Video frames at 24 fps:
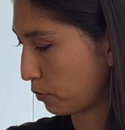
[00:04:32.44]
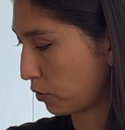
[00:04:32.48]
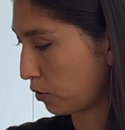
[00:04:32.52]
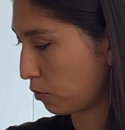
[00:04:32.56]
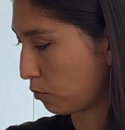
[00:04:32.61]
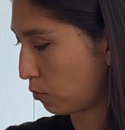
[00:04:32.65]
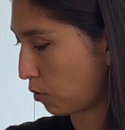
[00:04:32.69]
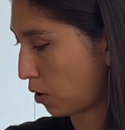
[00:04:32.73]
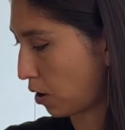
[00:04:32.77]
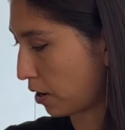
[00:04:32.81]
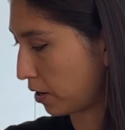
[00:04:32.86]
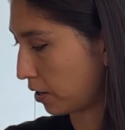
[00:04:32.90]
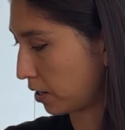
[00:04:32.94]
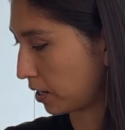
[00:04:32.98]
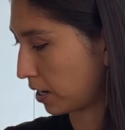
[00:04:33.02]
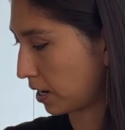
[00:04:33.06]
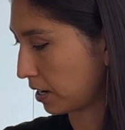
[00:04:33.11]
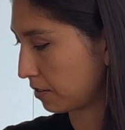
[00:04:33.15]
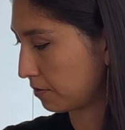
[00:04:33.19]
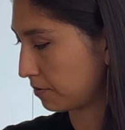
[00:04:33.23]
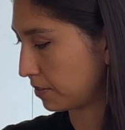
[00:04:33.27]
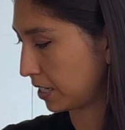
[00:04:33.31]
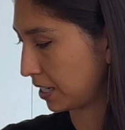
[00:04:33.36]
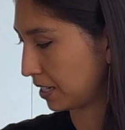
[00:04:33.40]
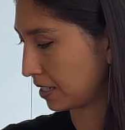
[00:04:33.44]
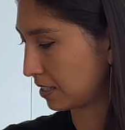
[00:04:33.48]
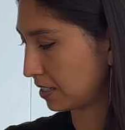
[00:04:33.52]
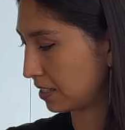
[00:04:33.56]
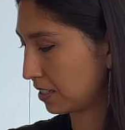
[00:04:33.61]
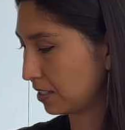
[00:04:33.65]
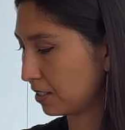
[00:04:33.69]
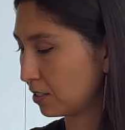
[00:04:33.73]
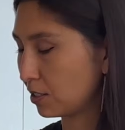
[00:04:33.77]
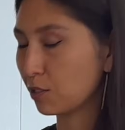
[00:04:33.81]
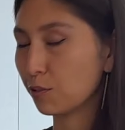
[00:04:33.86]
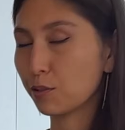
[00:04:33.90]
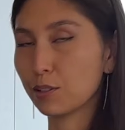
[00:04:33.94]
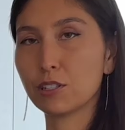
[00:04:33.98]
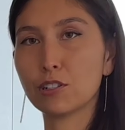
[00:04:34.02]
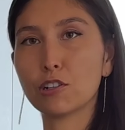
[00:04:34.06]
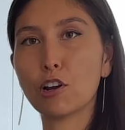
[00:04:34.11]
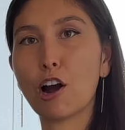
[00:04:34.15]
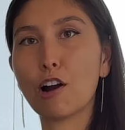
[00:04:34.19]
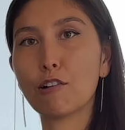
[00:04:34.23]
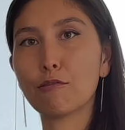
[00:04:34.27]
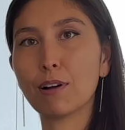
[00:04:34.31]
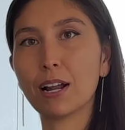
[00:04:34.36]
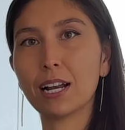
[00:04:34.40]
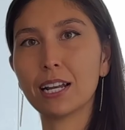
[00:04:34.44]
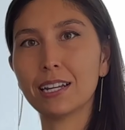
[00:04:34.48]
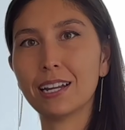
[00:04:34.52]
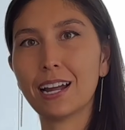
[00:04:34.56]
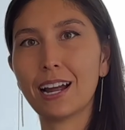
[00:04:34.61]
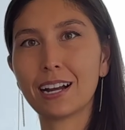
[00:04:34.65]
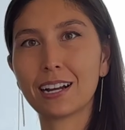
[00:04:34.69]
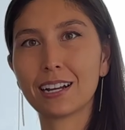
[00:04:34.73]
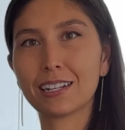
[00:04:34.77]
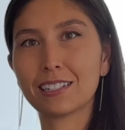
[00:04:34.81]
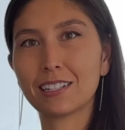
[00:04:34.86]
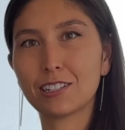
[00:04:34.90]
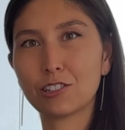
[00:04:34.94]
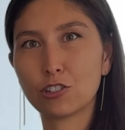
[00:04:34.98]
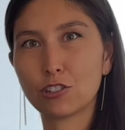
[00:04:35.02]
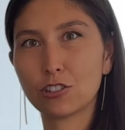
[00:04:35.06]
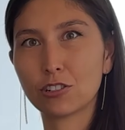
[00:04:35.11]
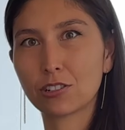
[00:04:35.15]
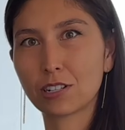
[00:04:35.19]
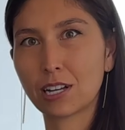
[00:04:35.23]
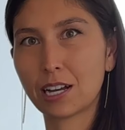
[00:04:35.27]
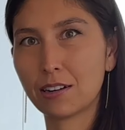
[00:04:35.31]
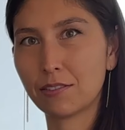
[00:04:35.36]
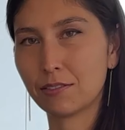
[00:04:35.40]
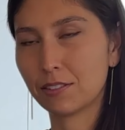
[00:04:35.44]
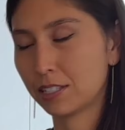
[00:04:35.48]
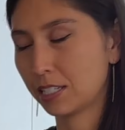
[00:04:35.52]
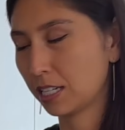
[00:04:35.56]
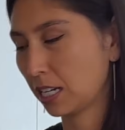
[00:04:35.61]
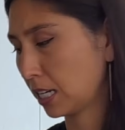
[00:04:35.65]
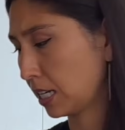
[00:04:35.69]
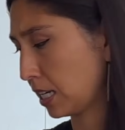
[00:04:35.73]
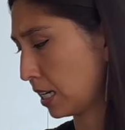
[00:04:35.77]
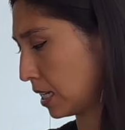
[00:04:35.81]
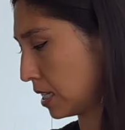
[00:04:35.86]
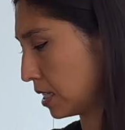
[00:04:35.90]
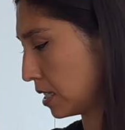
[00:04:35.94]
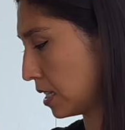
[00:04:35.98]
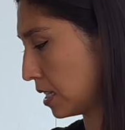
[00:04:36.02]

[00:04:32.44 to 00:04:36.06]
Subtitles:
the water kind of dances, so it's not ready yet because it's just kind of sticking and